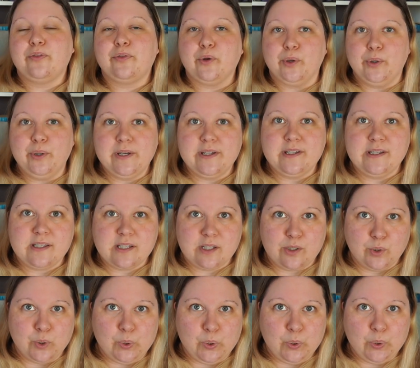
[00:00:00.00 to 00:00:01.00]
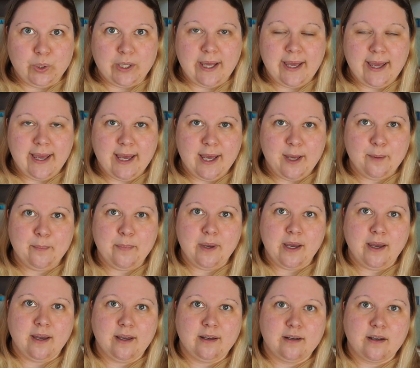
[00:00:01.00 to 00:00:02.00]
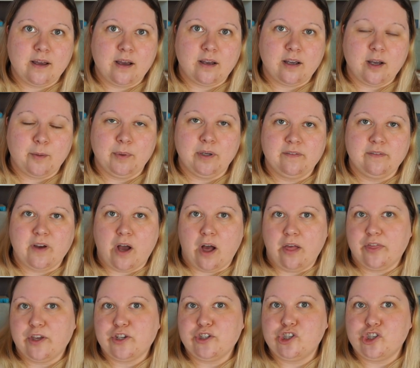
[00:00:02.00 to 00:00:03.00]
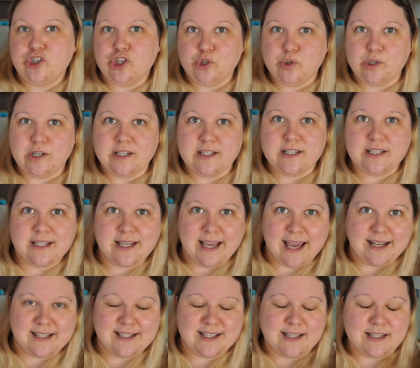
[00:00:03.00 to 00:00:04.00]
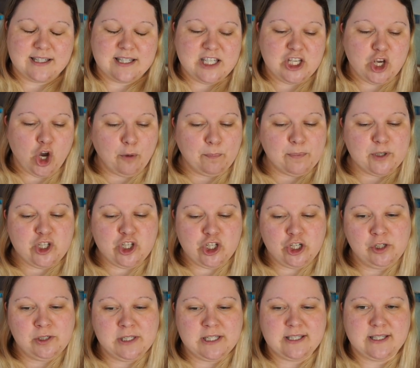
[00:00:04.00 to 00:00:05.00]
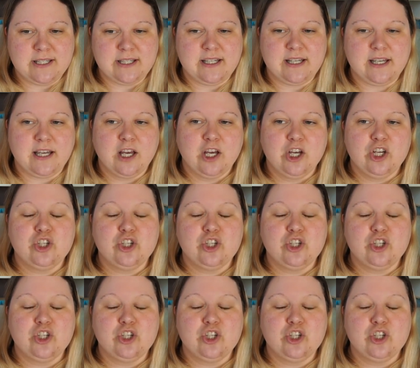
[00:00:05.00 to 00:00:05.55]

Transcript: Through his school him and a couple other students get the opportunity